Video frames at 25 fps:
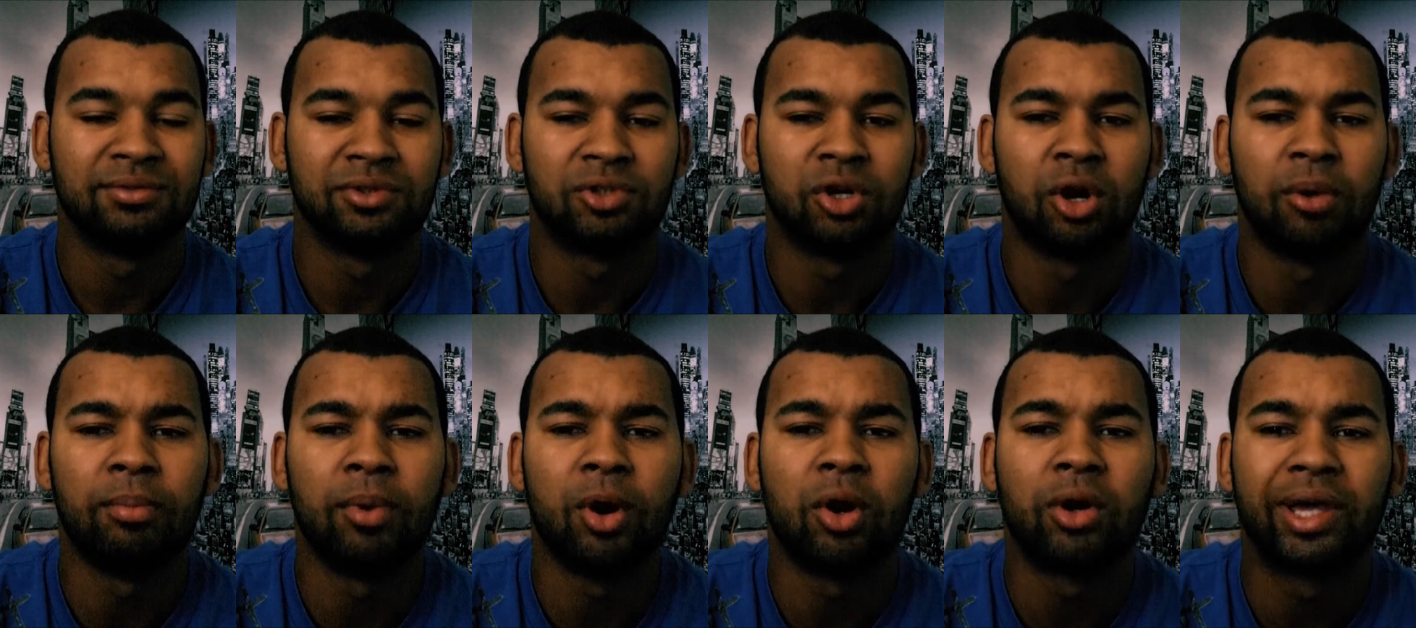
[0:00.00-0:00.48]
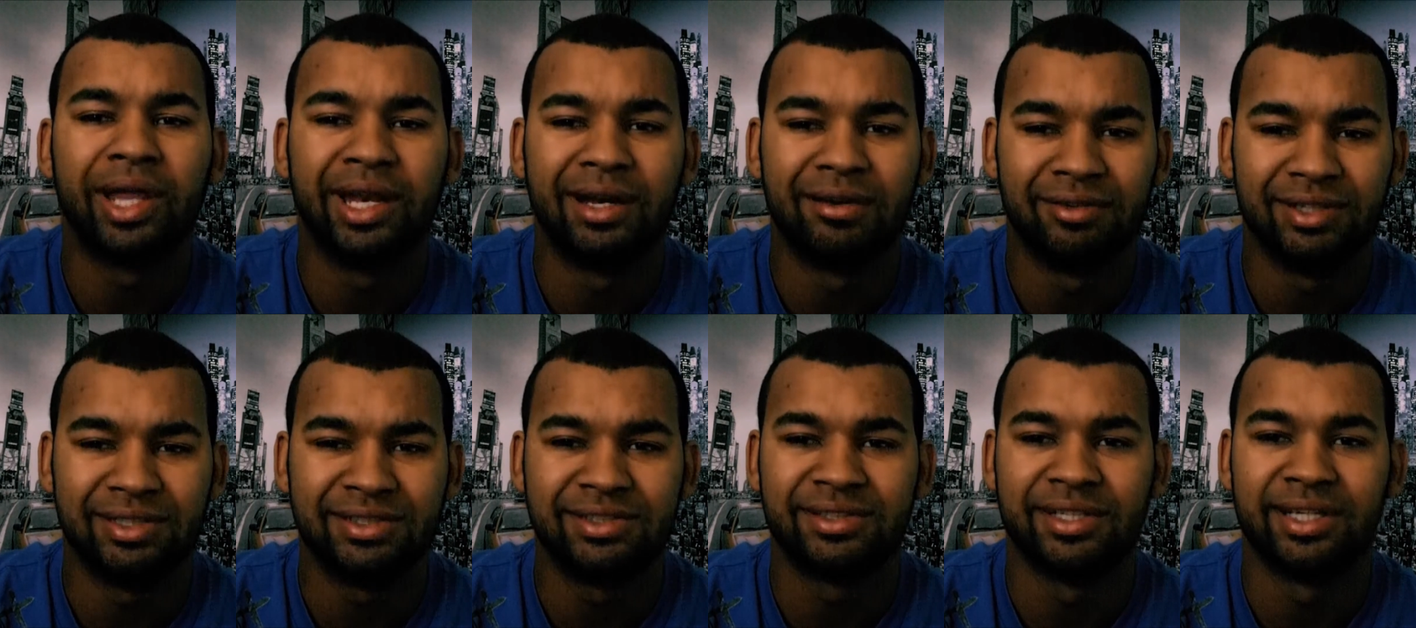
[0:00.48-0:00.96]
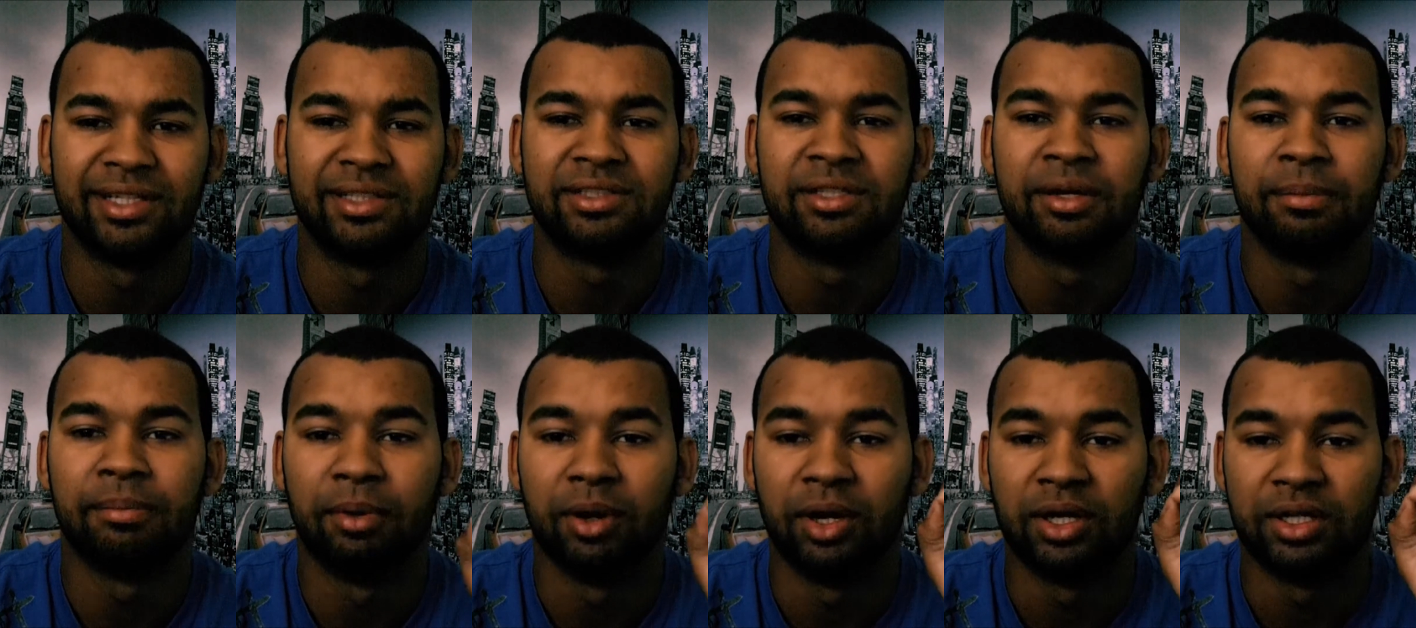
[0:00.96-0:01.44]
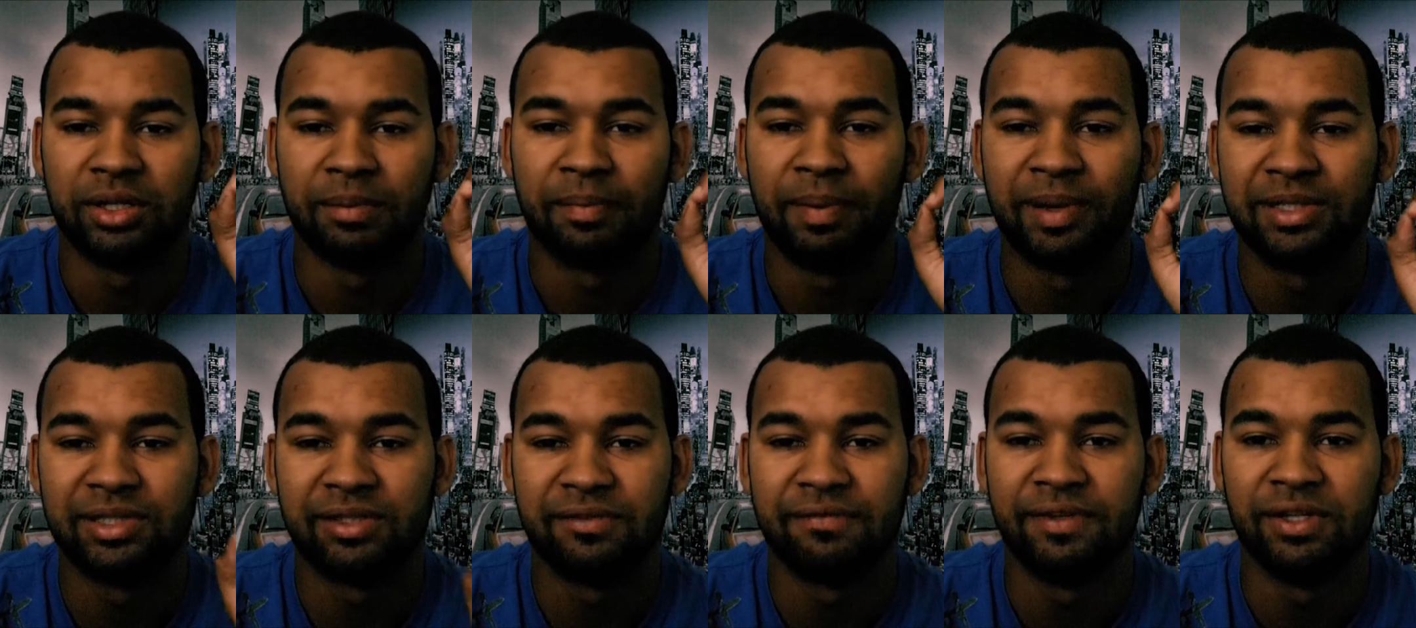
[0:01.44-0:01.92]
got more killer instinct, but it
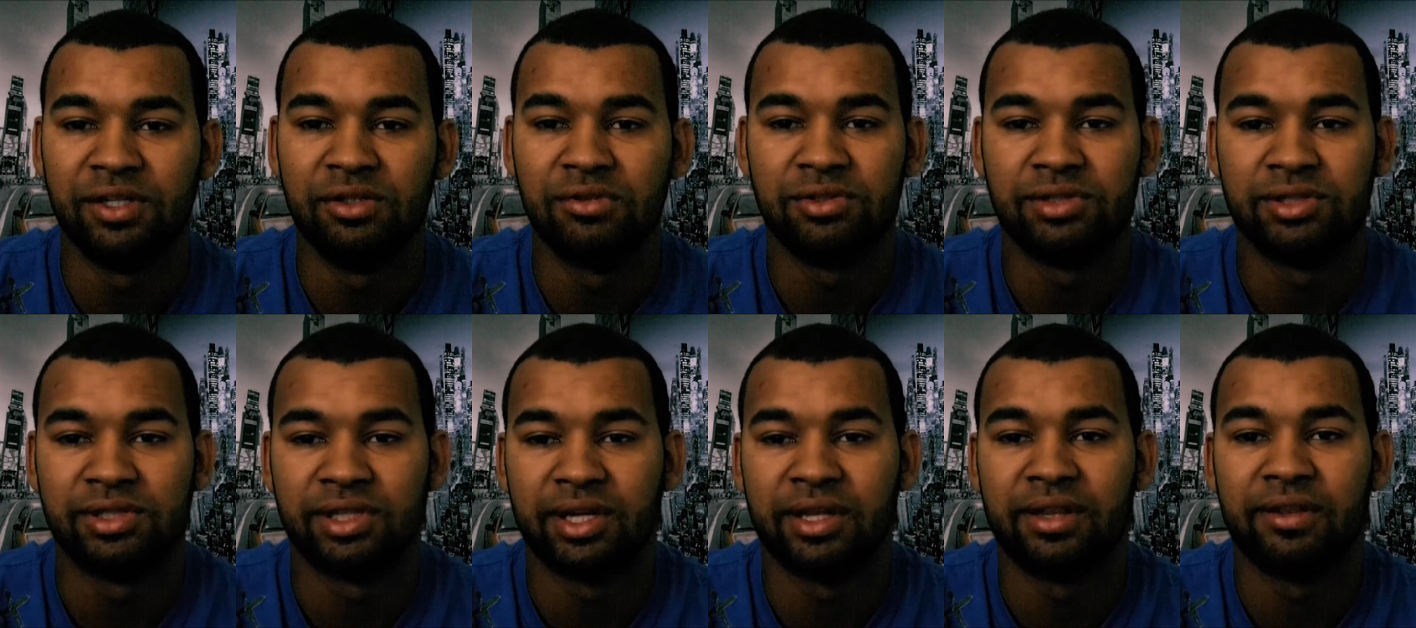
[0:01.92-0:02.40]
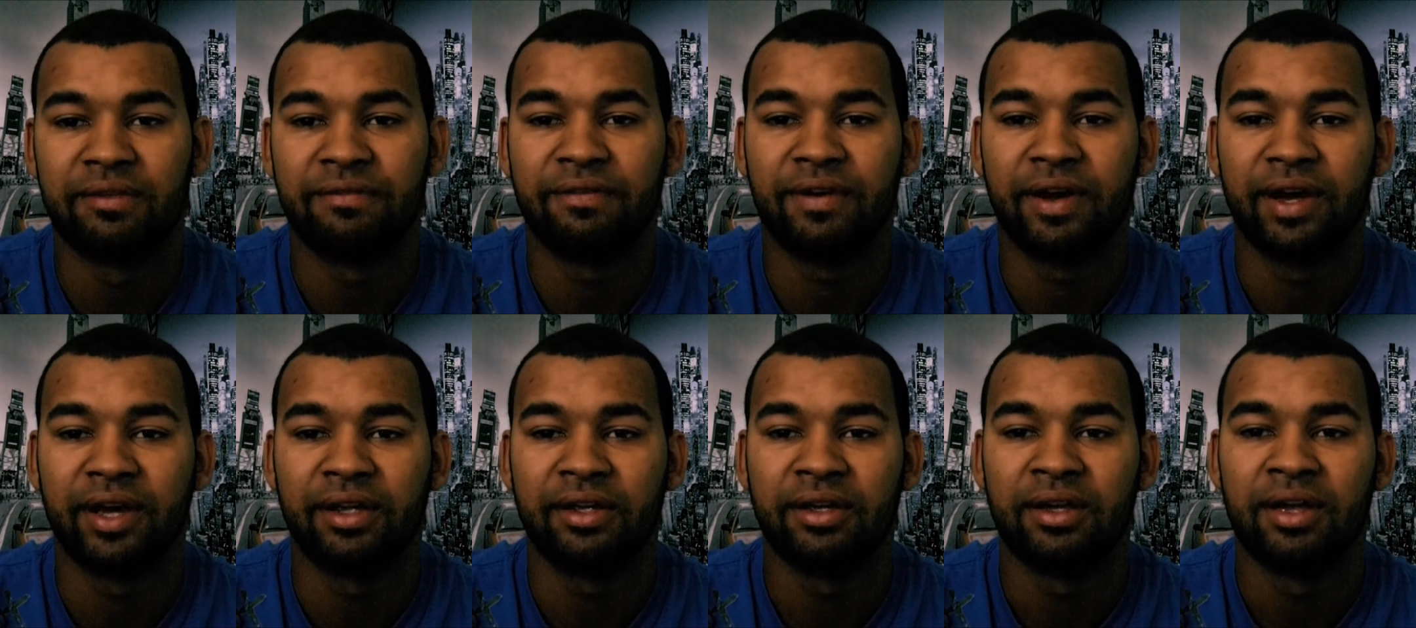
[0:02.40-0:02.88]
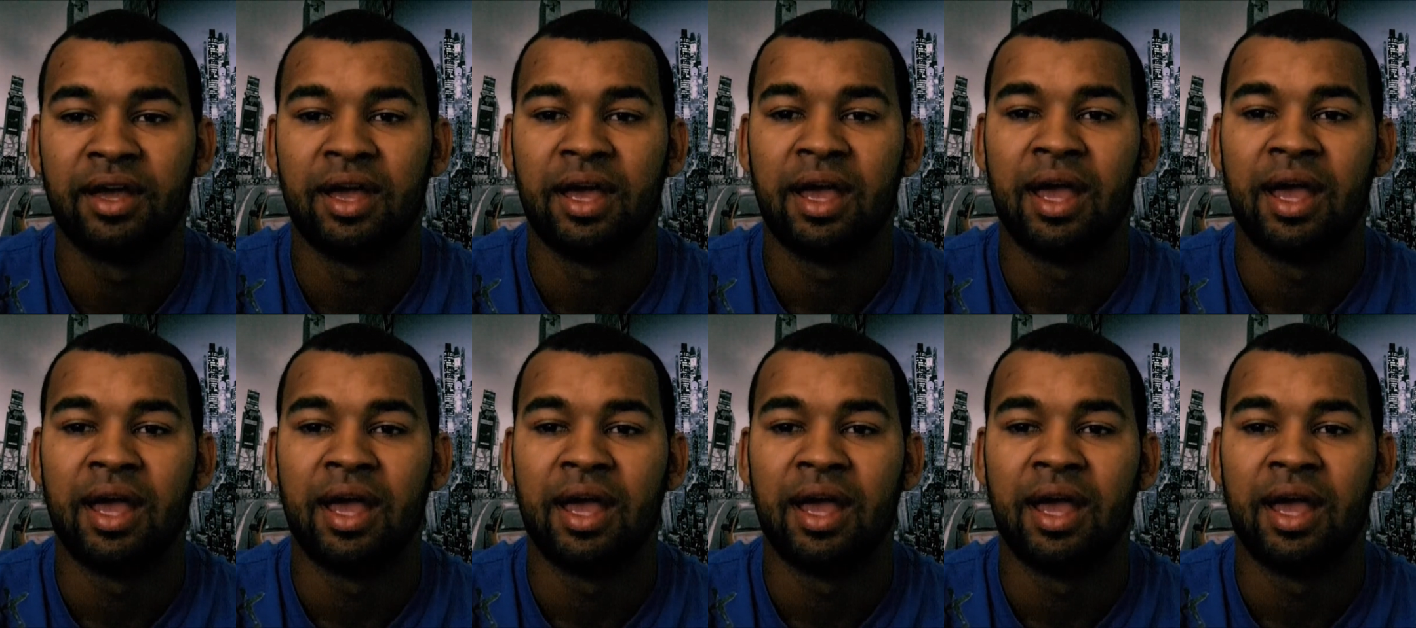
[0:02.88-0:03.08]
depends if he uses it in the fight.